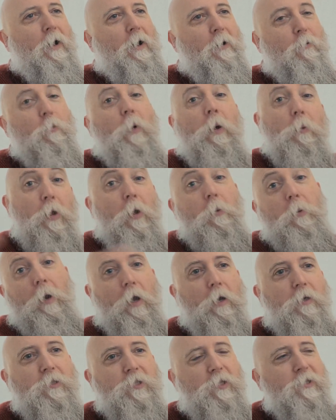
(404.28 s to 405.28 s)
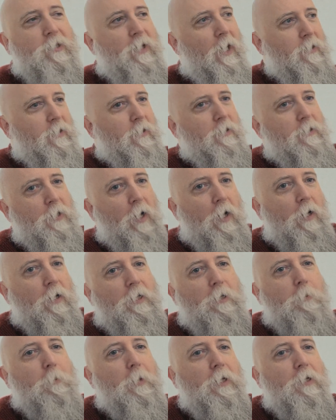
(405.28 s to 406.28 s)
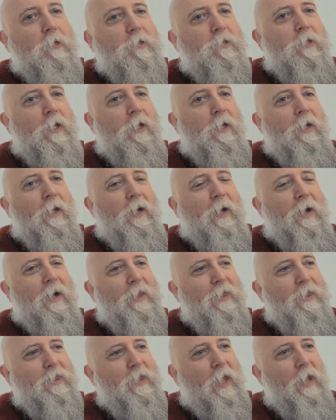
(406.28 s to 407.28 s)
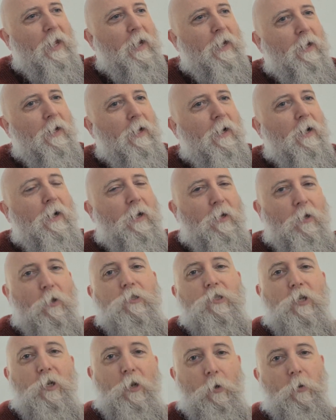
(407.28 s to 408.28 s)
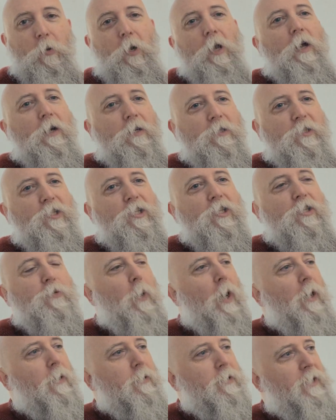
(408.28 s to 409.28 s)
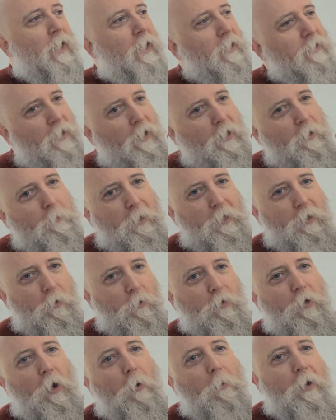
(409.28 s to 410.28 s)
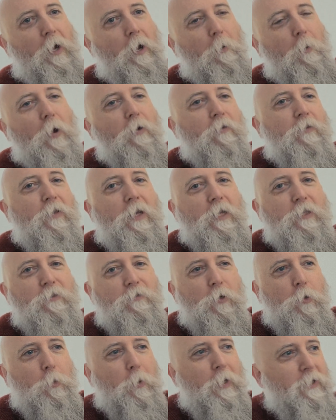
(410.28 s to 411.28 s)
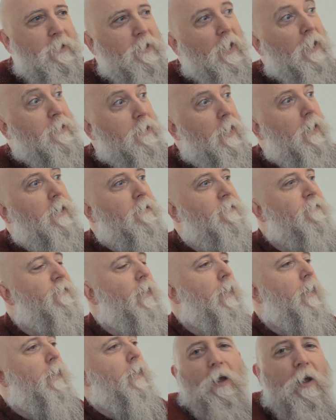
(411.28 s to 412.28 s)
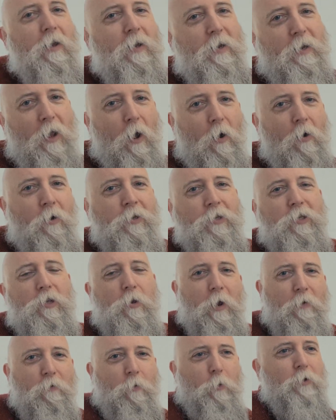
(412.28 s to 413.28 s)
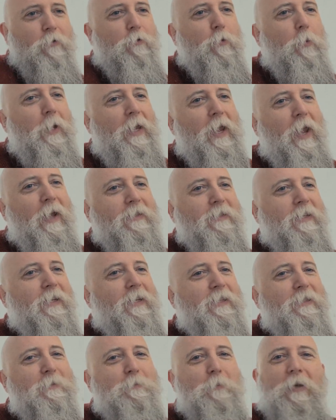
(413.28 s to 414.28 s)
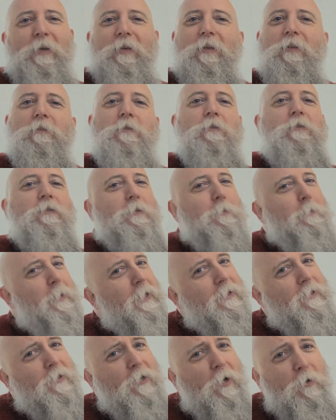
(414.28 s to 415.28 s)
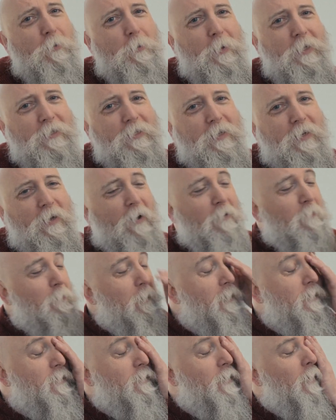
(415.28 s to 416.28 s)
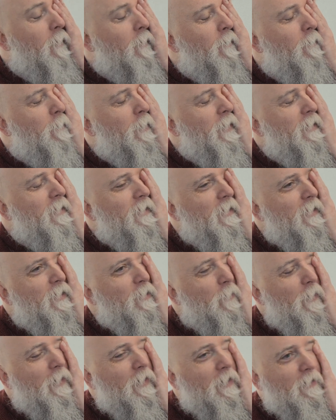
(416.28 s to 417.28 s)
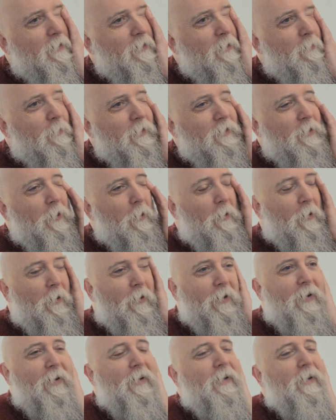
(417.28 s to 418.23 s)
well-known artists. That's a Dali piece. And then lots of local artists as well. So that's going to be all going up over the next few weeks. That's kind of fun. I'm going to get on. You have a wonderful weekend. It's been so busy. I've been so busy this week. There's so much going on.